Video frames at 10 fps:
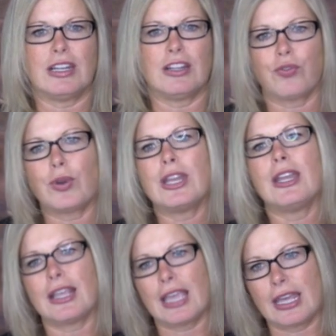It's free.
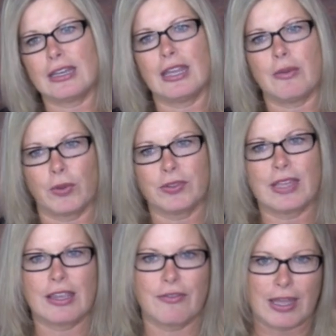Again, it will
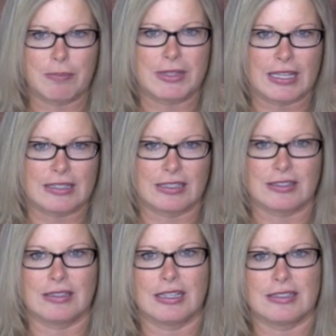say event, but that
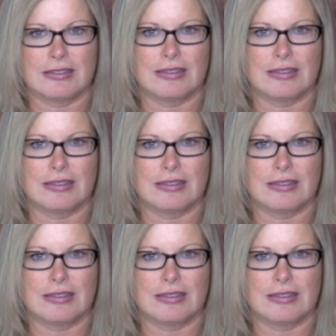doesn't, it,